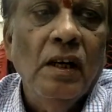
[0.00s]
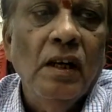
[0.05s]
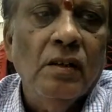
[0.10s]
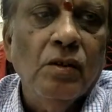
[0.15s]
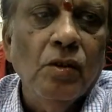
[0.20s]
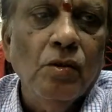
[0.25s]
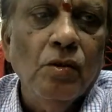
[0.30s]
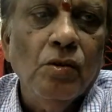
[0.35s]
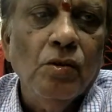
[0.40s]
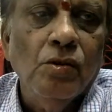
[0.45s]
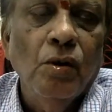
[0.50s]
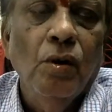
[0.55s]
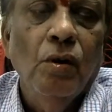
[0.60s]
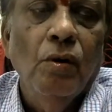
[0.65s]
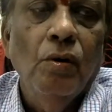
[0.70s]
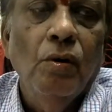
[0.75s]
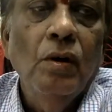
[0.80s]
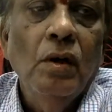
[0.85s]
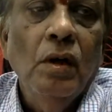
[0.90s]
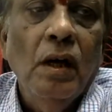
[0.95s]

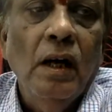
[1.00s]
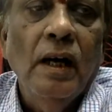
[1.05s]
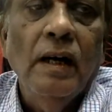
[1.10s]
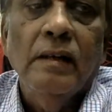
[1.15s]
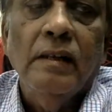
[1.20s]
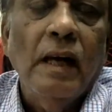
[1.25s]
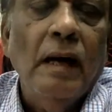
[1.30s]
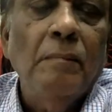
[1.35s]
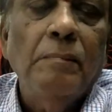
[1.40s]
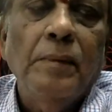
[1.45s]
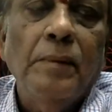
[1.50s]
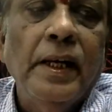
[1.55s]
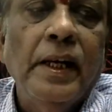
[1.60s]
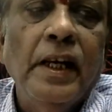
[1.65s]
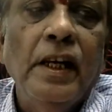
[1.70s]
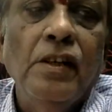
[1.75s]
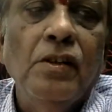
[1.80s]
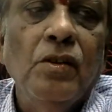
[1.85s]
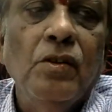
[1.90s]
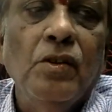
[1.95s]
sue,
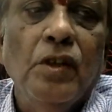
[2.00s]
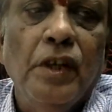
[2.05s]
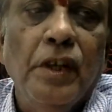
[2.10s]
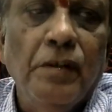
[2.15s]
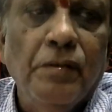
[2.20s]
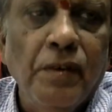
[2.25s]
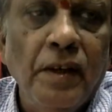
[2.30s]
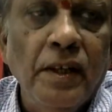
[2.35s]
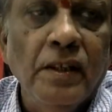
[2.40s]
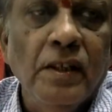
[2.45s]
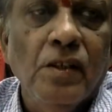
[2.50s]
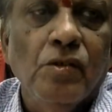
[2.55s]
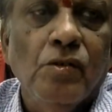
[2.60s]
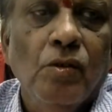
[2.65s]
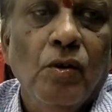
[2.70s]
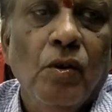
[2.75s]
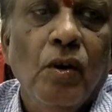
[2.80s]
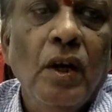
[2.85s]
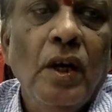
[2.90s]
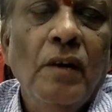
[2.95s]
application to defend the
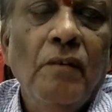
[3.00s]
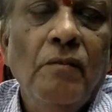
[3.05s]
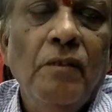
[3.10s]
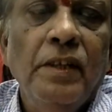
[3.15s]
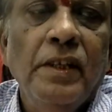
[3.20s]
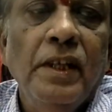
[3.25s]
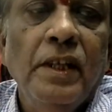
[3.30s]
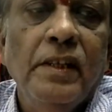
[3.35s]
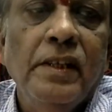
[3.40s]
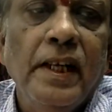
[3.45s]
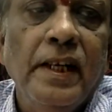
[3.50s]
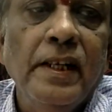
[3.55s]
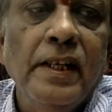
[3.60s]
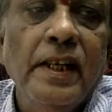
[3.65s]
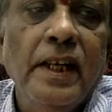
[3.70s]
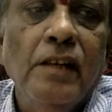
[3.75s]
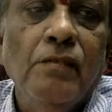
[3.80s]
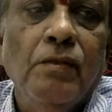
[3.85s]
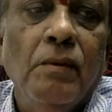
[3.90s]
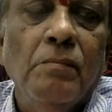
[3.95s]
suit within 10
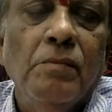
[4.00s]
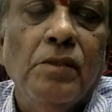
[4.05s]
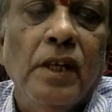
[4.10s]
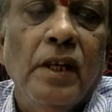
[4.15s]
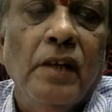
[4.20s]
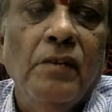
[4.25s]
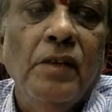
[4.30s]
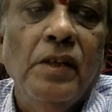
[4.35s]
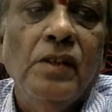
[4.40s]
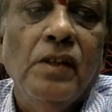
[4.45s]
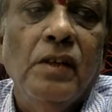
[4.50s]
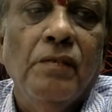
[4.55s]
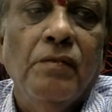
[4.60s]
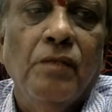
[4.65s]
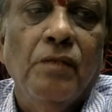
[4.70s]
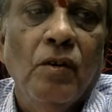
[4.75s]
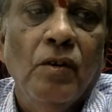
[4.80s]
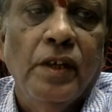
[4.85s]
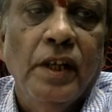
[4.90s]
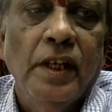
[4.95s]
days from service of
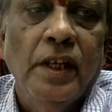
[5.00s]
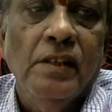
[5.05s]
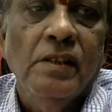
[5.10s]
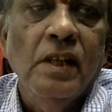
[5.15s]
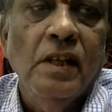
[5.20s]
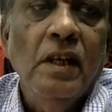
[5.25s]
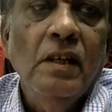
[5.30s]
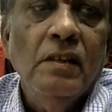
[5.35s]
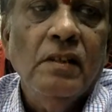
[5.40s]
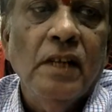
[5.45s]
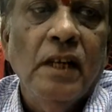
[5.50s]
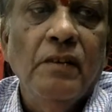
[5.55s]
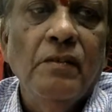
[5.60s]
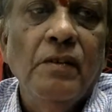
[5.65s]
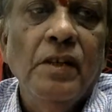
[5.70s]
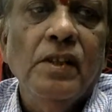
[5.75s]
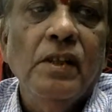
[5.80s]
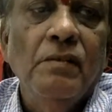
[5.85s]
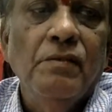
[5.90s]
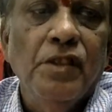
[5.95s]
notice,
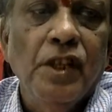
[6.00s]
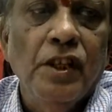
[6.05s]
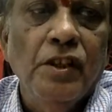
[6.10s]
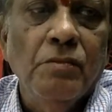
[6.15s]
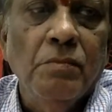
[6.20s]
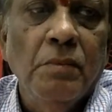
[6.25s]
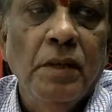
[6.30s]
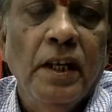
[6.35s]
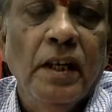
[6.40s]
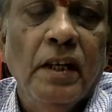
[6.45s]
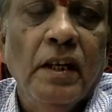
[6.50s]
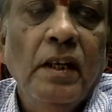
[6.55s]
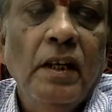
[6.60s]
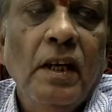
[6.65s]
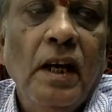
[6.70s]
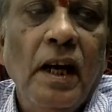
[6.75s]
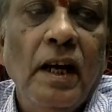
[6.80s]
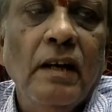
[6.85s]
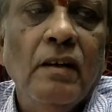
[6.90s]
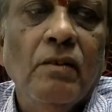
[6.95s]
service of judgment,
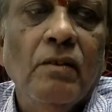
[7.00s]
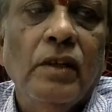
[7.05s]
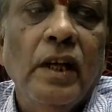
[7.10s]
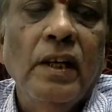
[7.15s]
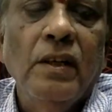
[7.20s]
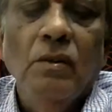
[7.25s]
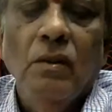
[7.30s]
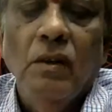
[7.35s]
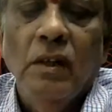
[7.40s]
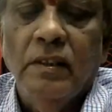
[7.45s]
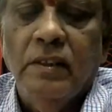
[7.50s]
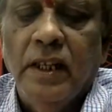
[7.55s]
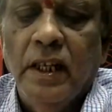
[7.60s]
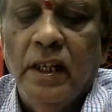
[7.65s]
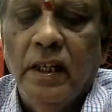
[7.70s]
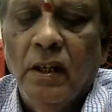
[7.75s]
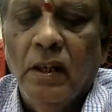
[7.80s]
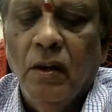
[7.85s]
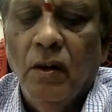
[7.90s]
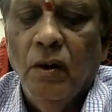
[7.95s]
and
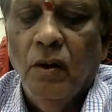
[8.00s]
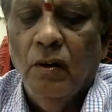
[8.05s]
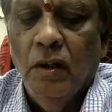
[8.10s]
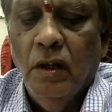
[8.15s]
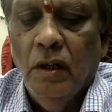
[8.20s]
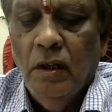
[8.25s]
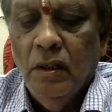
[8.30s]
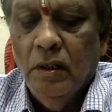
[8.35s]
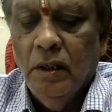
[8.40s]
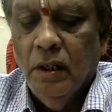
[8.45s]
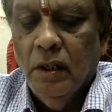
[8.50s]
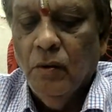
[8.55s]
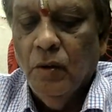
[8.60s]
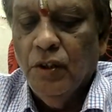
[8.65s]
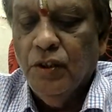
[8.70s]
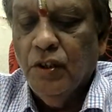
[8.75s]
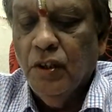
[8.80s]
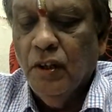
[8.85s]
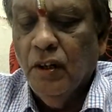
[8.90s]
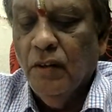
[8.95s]
then alone the
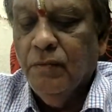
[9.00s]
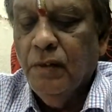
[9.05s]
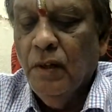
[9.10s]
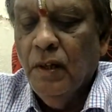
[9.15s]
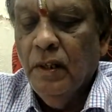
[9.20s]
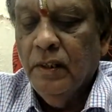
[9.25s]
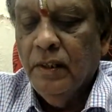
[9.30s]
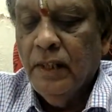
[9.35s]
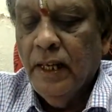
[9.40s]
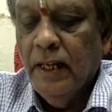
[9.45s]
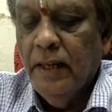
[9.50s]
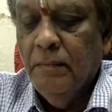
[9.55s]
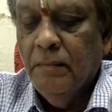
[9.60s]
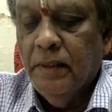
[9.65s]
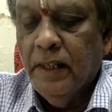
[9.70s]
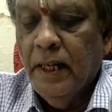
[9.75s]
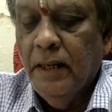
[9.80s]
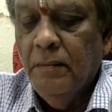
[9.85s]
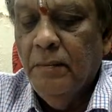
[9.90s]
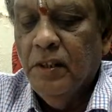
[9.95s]
question of time
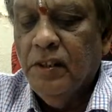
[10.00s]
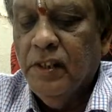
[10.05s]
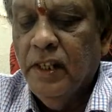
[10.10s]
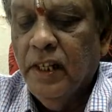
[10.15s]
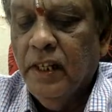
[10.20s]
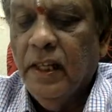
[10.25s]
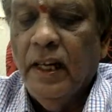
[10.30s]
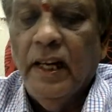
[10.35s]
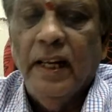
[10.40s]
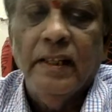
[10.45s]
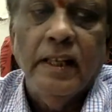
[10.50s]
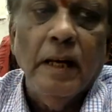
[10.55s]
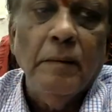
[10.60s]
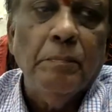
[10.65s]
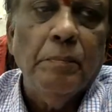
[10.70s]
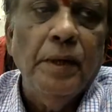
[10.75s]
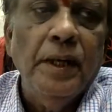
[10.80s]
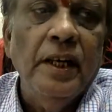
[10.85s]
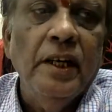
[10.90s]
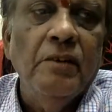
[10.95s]
is taken, and
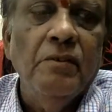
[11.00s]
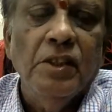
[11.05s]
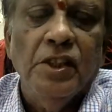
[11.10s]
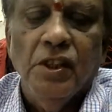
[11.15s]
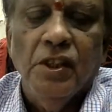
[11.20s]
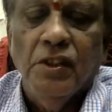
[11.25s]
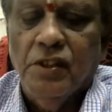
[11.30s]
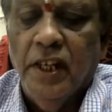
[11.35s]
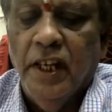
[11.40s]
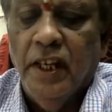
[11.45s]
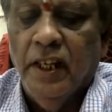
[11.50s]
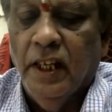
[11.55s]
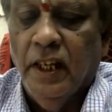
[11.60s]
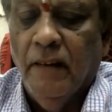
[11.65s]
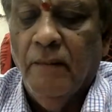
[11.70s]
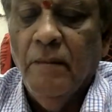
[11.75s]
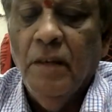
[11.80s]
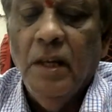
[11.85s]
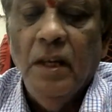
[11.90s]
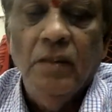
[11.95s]
that period which is
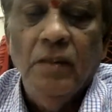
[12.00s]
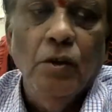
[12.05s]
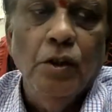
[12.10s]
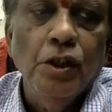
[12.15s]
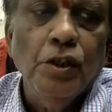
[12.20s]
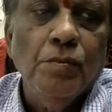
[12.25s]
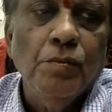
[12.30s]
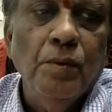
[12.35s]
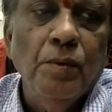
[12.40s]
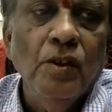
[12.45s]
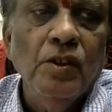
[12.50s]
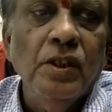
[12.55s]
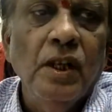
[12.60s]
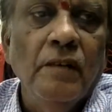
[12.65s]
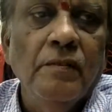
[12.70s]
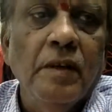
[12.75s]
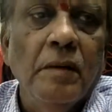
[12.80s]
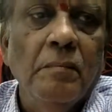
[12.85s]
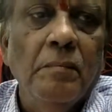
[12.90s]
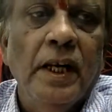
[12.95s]
taken to dispose
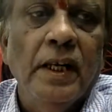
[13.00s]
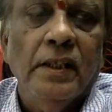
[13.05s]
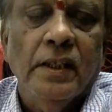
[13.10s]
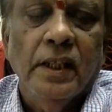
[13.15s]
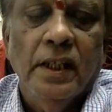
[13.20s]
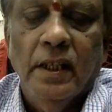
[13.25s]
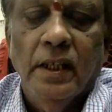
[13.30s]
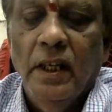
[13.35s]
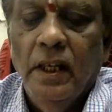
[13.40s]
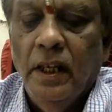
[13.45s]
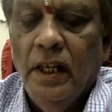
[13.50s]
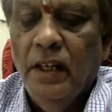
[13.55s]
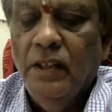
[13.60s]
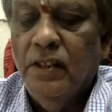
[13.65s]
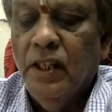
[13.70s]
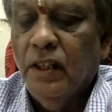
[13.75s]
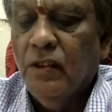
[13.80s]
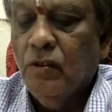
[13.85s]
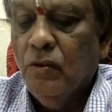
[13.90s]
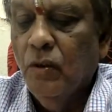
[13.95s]
of the matter is
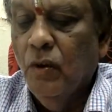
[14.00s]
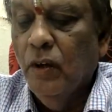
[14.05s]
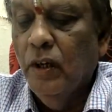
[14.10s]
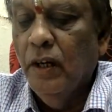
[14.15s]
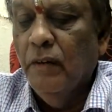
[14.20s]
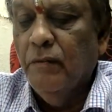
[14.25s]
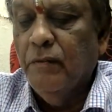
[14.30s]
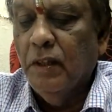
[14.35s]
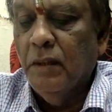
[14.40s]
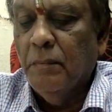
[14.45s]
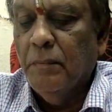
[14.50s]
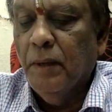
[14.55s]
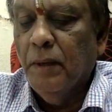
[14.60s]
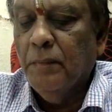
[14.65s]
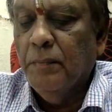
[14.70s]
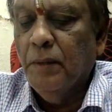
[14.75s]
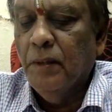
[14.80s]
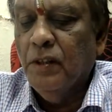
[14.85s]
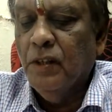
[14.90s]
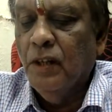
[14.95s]
excluded for the
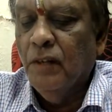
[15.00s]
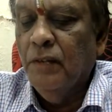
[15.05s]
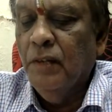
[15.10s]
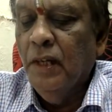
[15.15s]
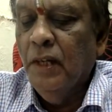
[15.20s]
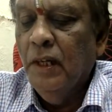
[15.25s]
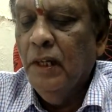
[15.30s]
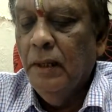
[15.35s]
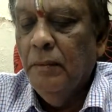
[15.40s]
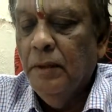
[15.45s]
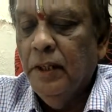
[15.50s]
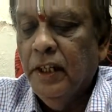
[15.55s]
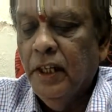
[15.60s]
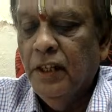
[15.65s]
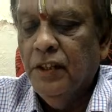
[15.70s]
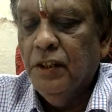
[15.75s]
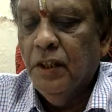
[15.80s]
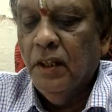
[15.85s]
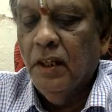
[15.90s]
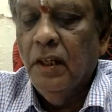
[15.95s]
purpose of
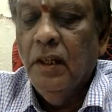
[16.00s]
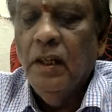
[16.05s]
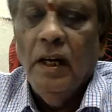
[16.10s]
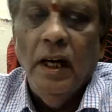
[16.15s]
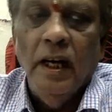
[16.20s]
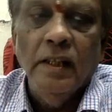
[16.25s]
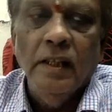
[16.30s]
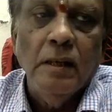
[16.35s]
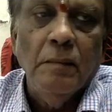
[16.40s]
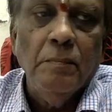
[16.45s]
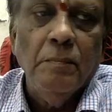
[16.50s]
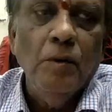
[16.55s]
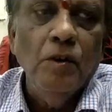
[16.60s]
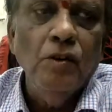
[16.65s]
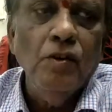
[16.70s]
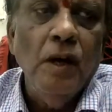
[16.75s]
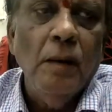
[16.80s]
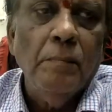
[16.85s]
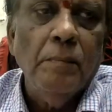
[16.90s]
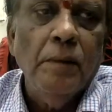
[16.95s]
limitation. And
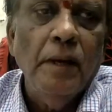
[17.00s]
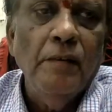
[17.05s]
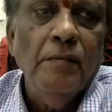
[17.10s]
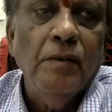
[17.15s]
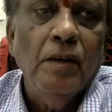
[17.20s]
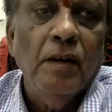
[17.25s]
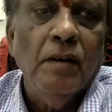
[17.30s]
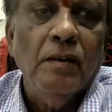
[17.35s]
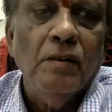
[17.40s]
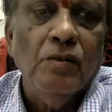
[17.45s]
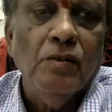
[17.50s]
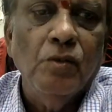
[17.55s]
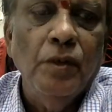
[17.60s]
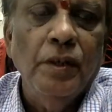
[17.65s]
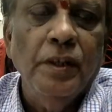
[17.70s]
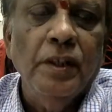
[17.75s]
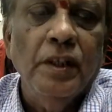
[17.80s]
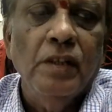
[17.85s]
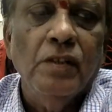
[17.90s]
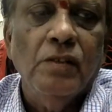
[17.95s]
suppose you apply for
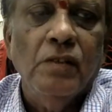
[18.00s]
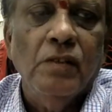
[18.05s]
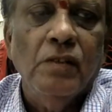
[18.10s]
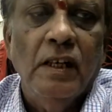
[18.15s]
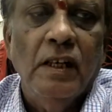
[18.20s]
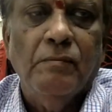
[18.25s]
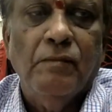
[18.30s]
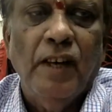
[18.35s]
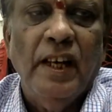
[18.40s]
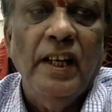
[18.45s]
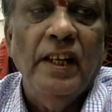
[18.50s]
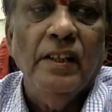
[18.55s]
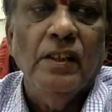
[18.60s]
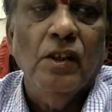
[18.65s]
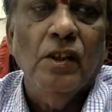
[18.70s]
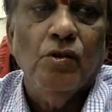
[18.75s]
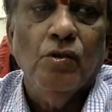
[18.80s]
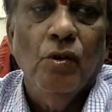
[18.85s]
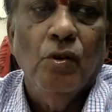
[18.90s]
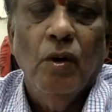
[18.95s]
suing this, filing
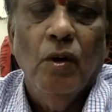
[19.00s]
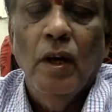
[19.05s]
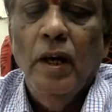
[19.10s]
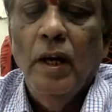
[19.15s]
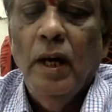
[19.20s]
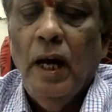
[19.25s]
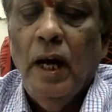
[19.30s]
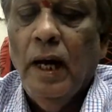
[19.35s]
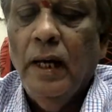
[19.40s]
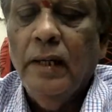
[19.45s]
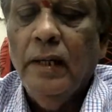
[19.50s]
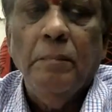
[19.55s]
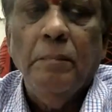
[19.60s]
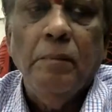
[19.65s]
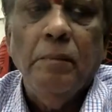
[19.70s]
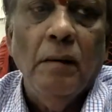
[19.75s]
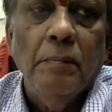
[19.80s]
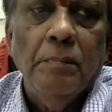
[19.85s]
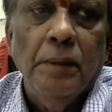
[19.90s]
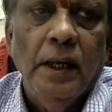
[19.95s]
the suit as a
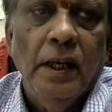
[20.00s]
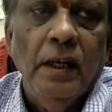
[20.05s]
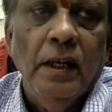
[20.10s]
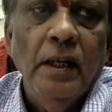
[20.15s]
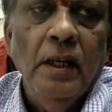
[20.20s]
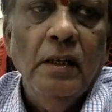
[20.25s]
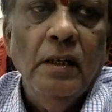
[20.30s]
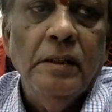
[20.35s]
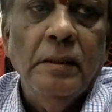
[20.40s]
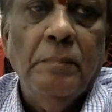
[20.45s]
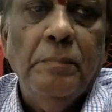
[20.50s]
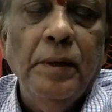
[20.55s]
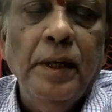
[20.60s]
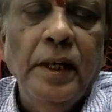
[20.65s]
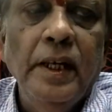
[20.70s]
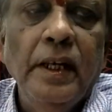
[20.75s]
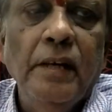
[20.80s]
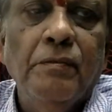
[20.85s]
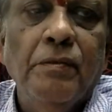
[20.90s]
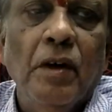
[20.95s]
pauper, the
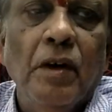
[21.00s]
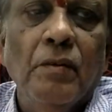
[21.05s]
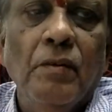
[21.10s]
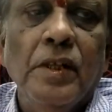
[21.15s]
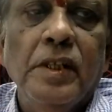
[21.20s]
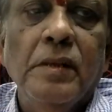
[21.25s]
period for which the